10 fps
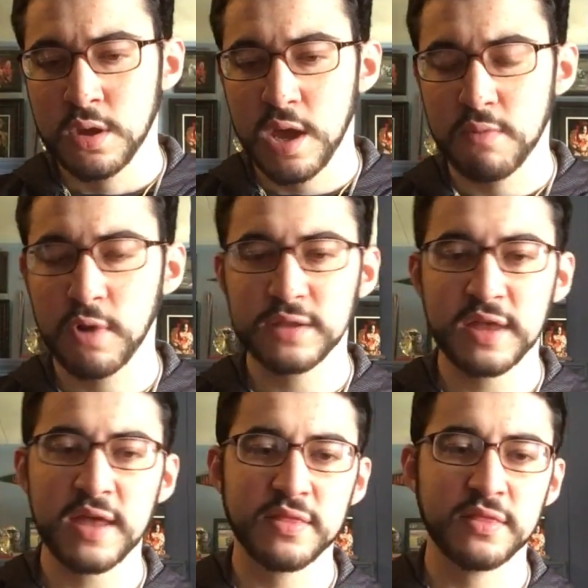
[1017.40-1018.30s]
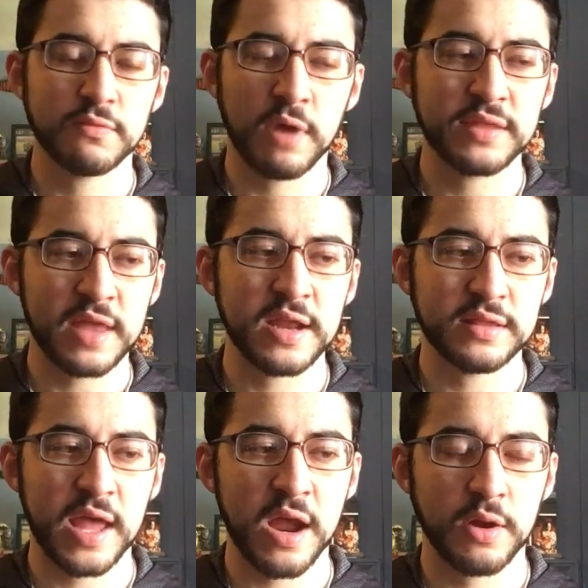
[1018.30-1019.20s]
And right then
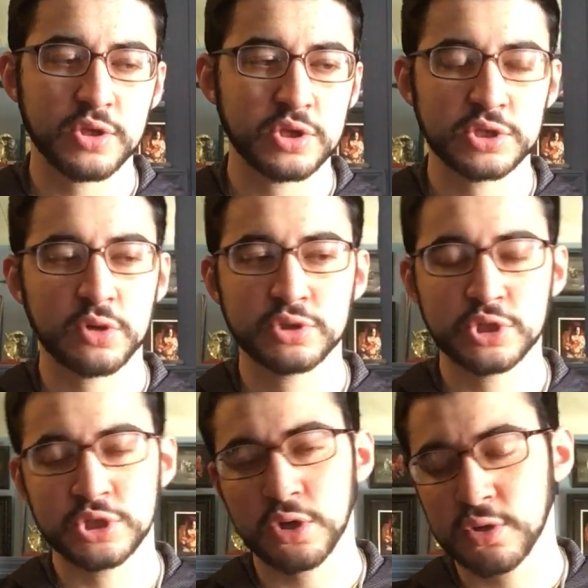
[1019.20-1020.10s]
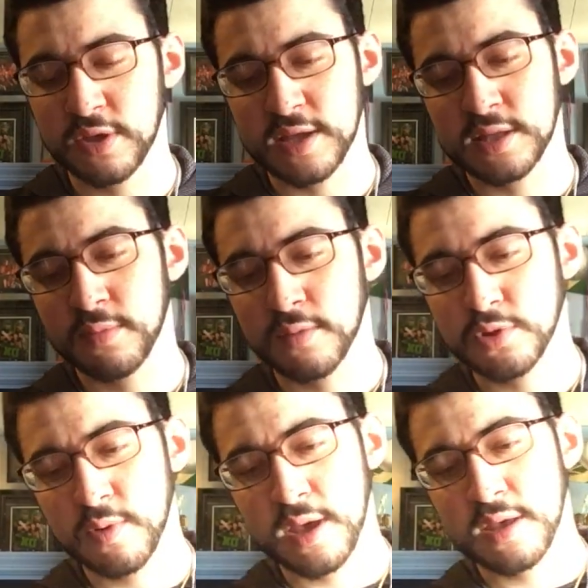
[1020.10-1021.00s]
and there, it just goes to show you that
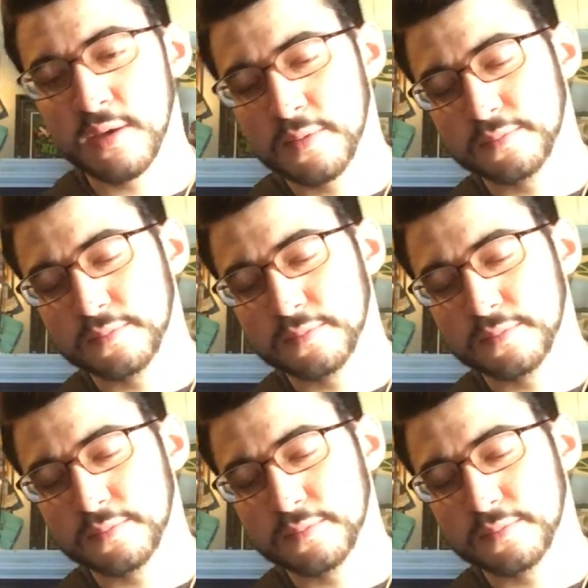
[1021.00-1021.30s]
WWE